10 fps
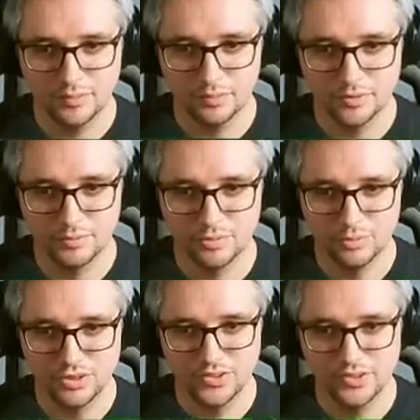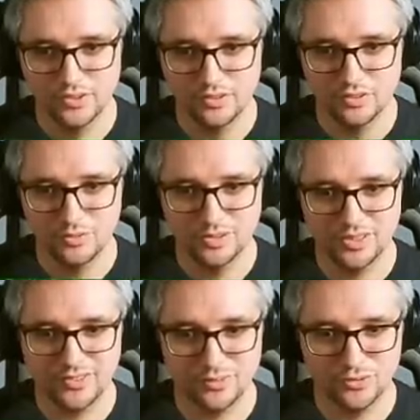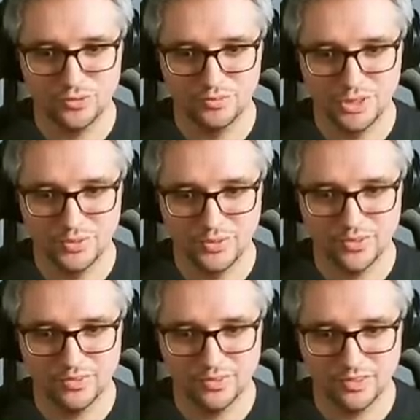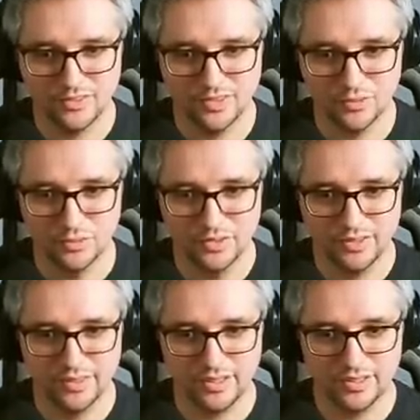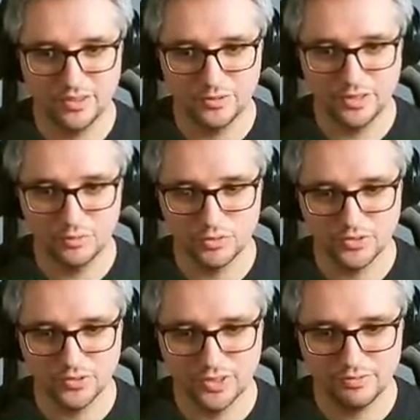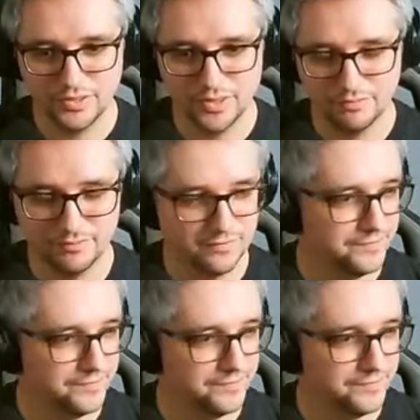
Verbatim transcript: Tip number one, always zoom out. That's the only thing I know that works on everything.